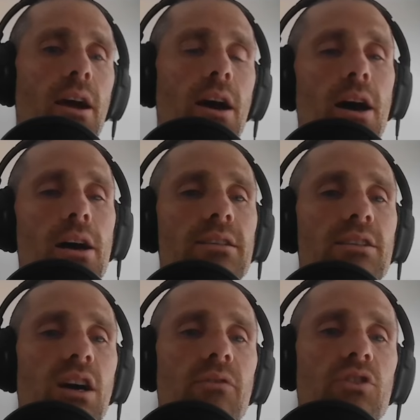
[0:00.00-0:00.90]
uh,
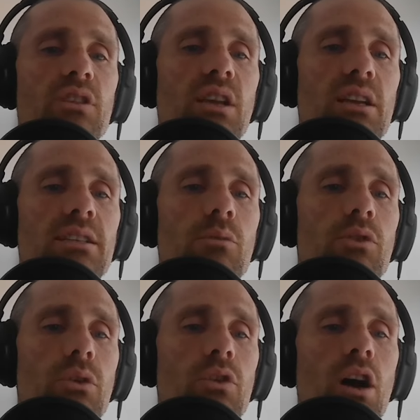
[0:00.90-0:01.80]
stuff and just kind of see
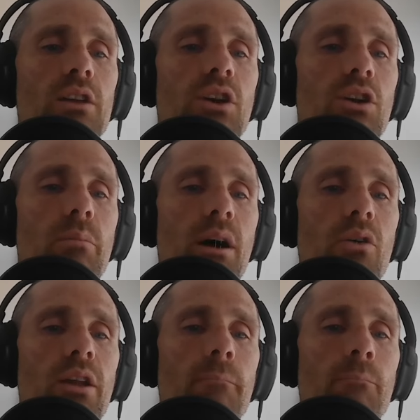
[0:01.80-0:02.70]
what their thoughts are
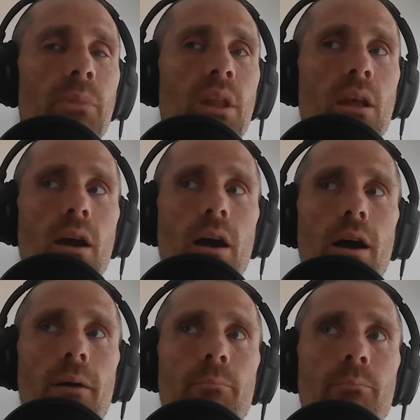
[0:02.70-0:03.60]
about it.
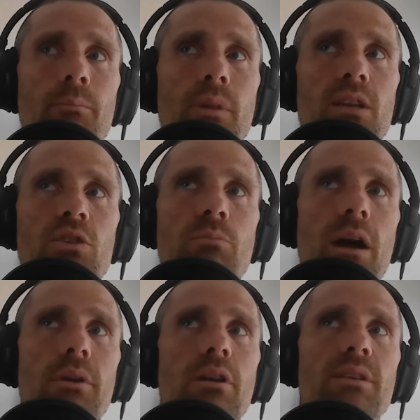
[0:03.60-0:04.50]
Um, because there's
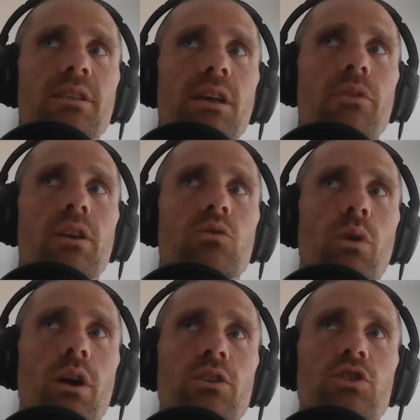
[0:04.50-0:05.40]
probably going to be some things
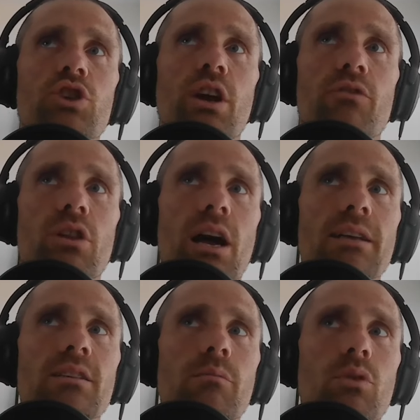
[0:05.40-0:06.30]
where it's
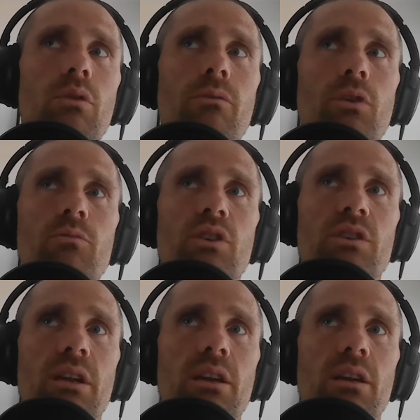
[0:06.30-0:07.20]
generalizable from
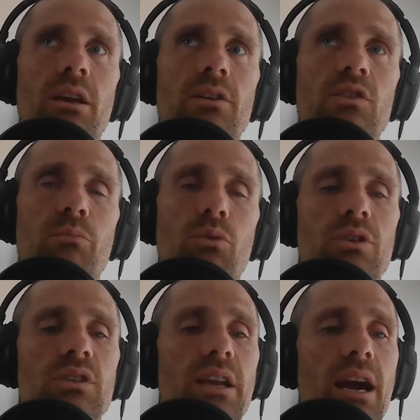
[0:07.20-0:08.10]
just like a kind of
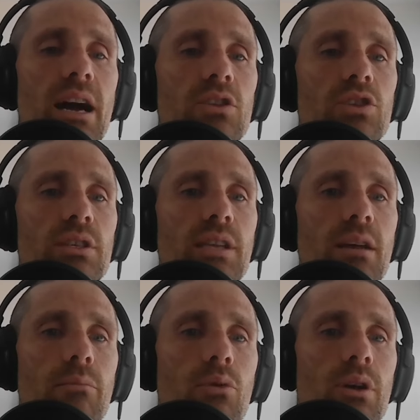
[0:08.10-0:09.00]
sports psychology
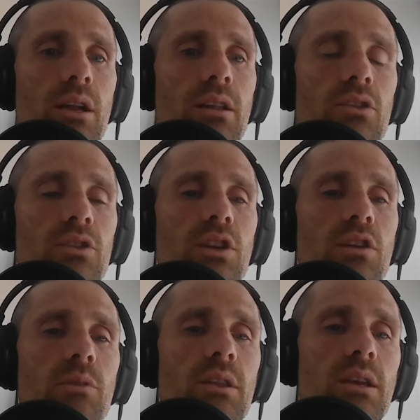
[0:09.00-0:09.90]
standpoint and then there's going
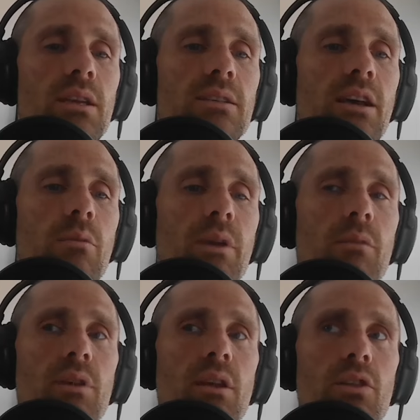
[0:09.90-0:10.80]
to be things that are
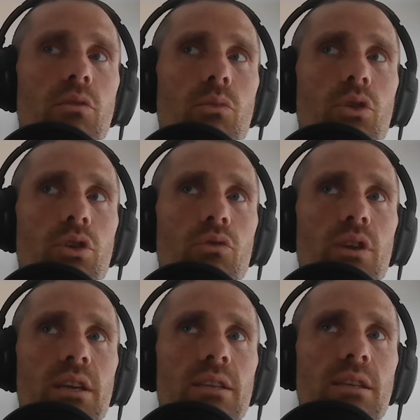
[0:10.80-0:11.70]
maybe a little more
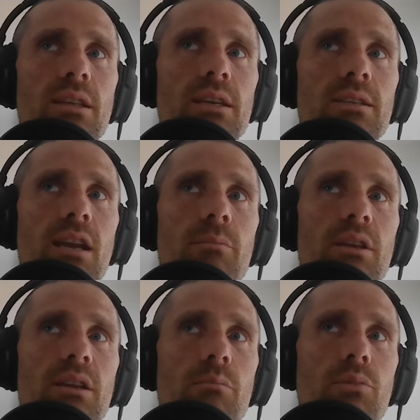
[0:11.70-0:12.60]
unique to this type
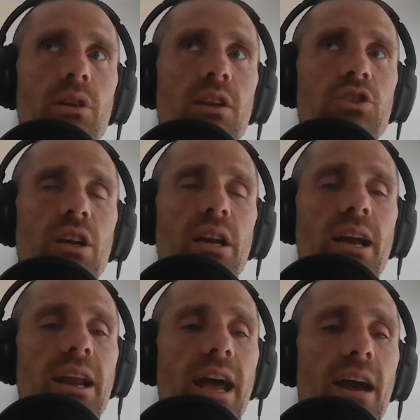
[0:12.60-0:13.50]
of discipline that you're going to
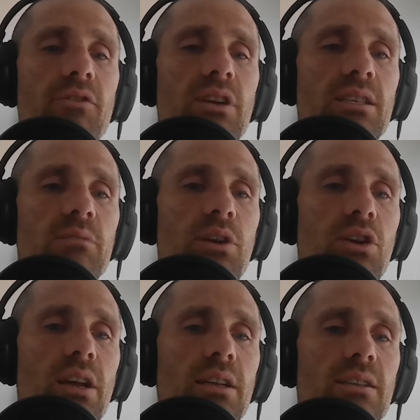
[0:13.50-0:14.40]
kind of have to
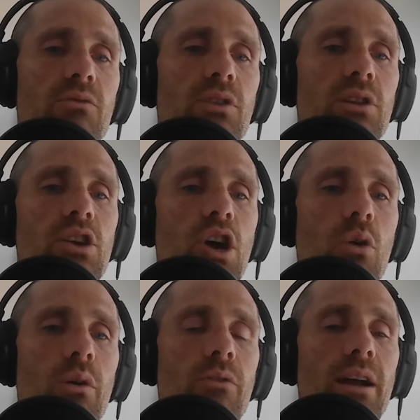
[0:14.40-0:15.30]
experience to really
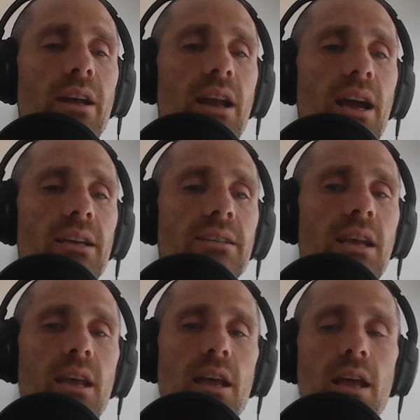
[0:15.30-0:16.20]
know and recognize
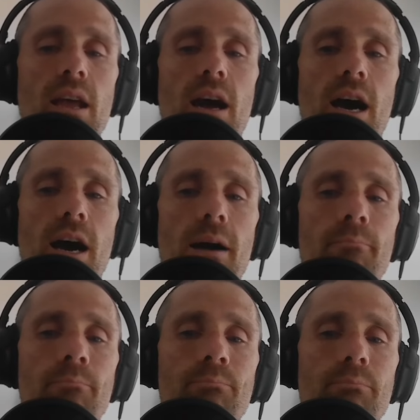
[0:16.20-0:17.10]

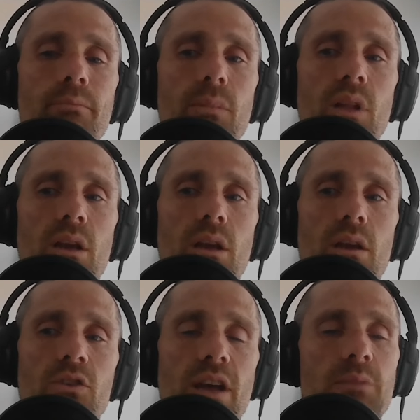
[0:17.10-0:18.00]
um,
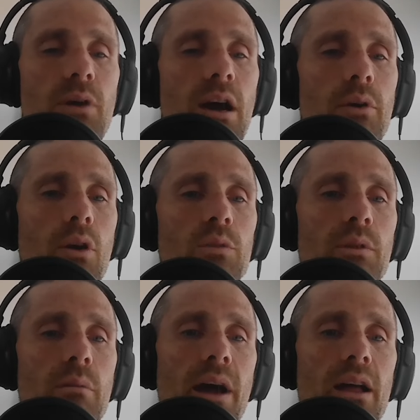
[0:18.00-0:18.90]
so that's probably always
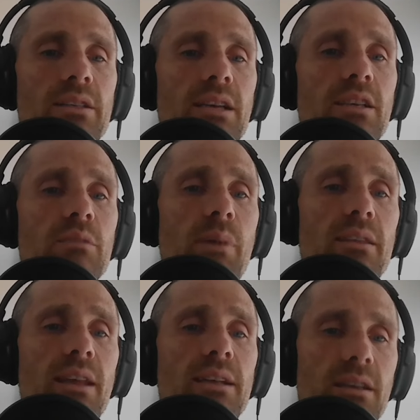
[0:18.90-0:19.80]
been the balance. I
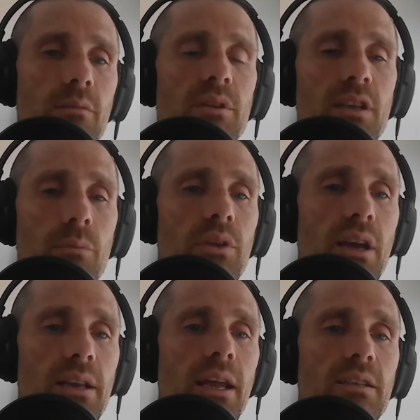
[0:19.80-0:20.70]
suspect that's going to be something
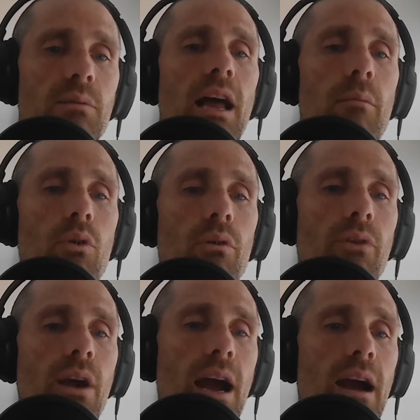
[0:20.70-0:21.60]
that gets a lot more
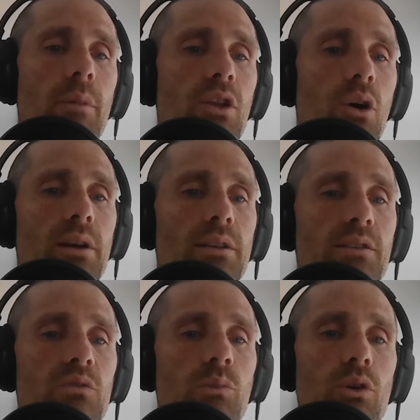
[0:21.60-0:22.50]
common though as
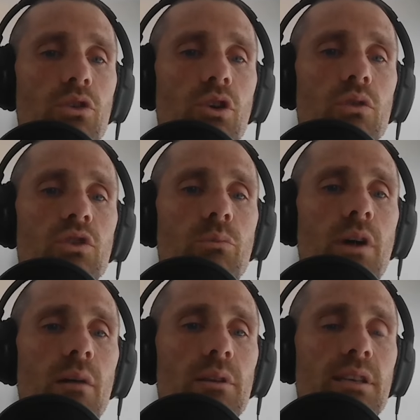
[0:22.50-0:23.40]
the sport grows. You'll
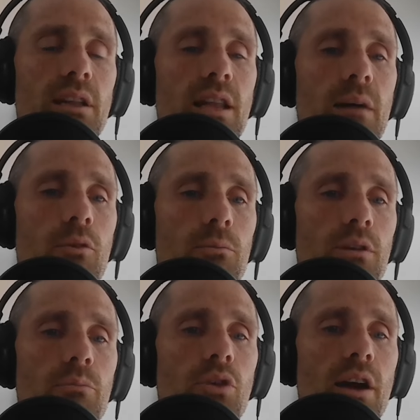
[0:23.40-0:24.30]
probably see a lot more
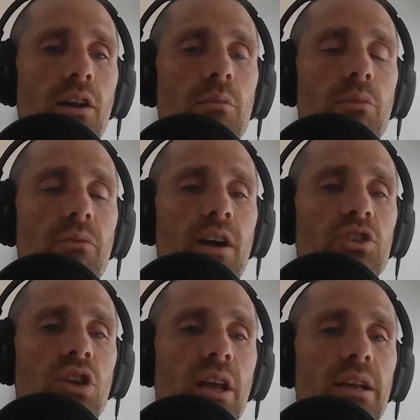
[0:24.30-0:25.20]
people kind of on the
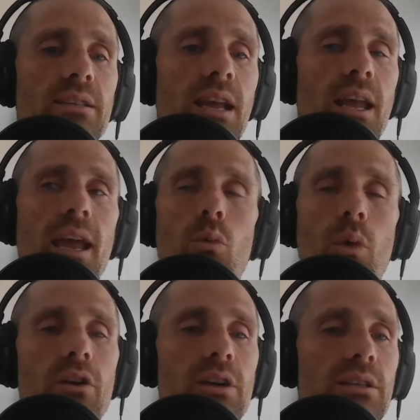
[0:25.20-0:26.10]
professional end saying, "Hey,
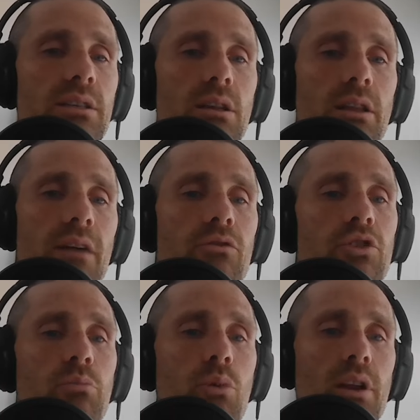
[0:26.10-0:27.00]
where is the
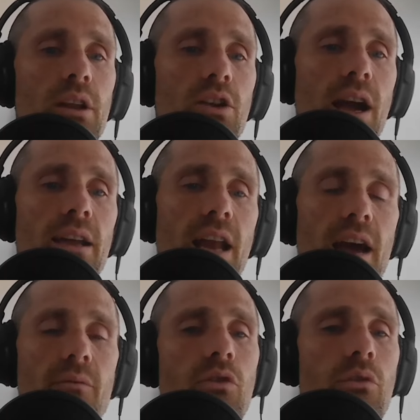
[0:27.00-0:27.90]
leverage point here I can
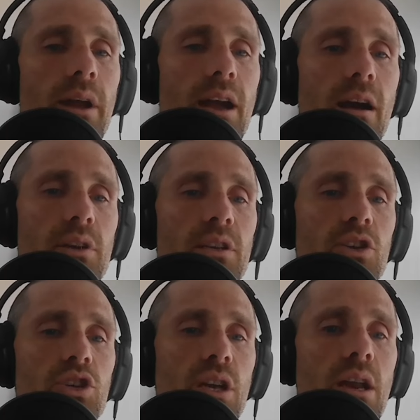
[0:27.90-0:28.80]
have over my
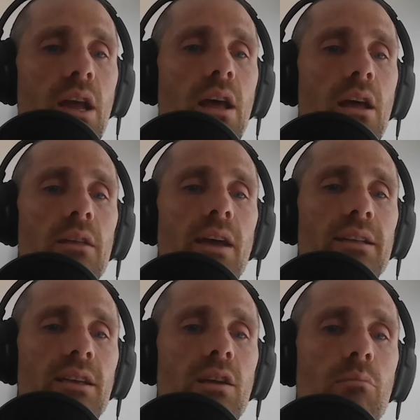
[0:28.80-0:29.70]
competition
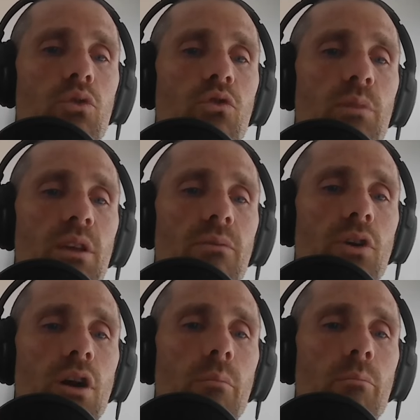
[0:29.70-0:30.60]
that's going to move me
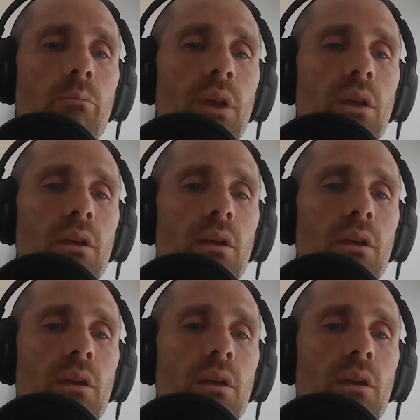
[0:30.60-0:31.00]
from